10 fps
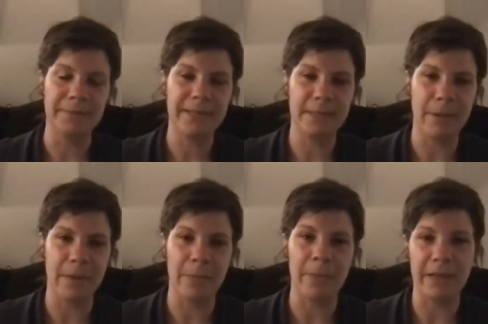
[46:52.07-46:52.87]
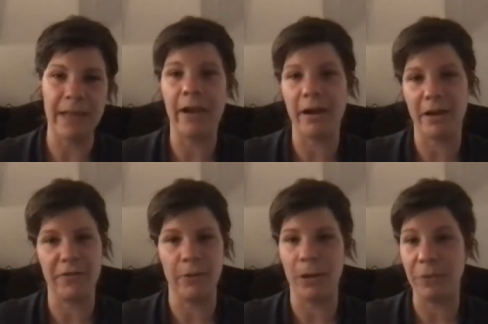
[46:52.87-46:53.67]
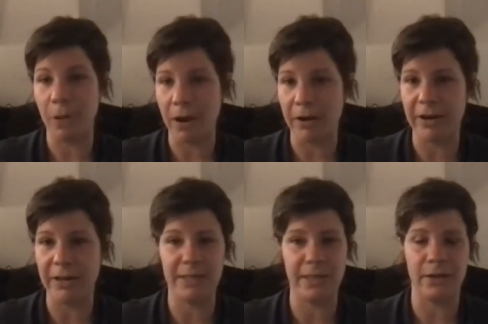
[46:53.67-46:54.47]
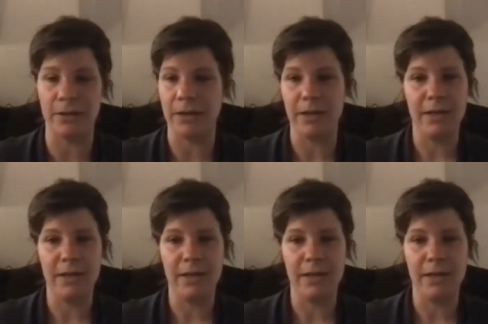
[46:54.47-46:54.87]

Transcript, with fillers: it's a bummer but they are if you if you are interested or